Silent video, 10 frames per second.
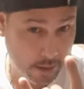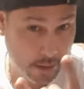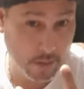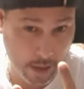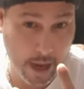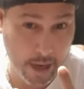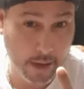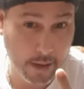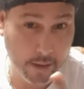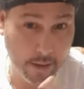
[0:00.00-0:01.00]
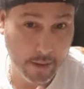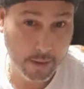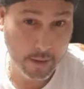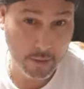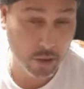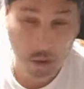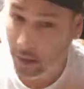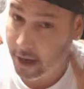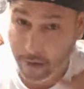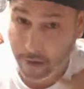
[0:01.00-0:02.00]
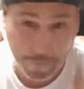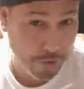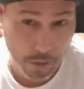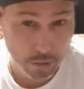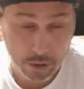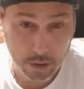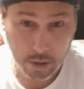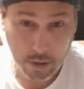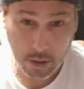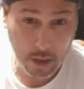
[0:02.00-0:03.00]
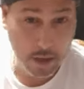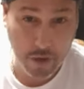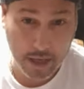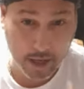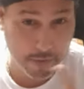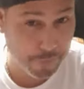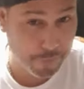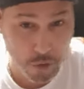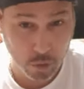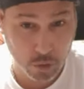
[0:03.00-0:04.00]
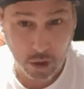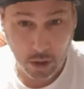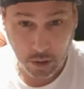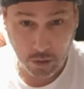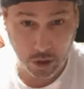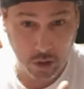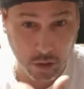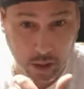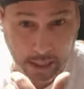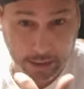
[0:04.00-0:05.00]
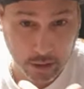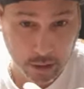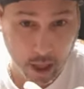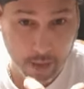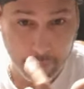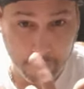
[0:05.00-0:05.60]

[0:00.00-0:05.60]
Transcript: Okay? So don't get confused. If you get confused, just look at the thumb.